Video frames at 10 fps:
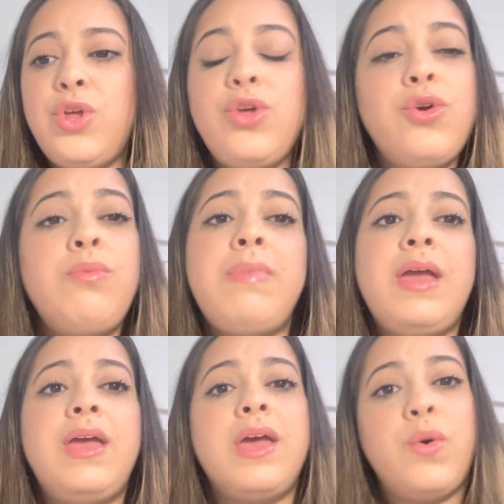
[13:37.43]
You
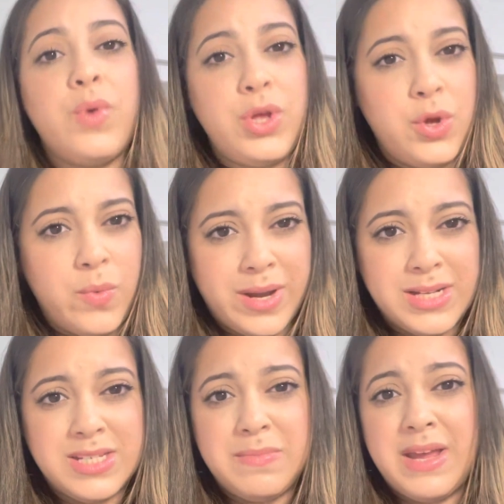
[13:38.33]
make it what you want
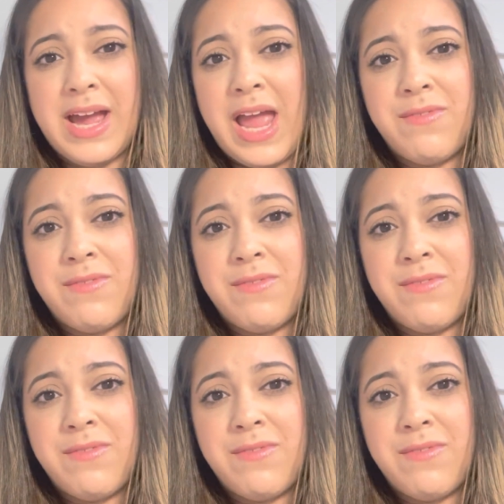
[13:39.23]
it to be at.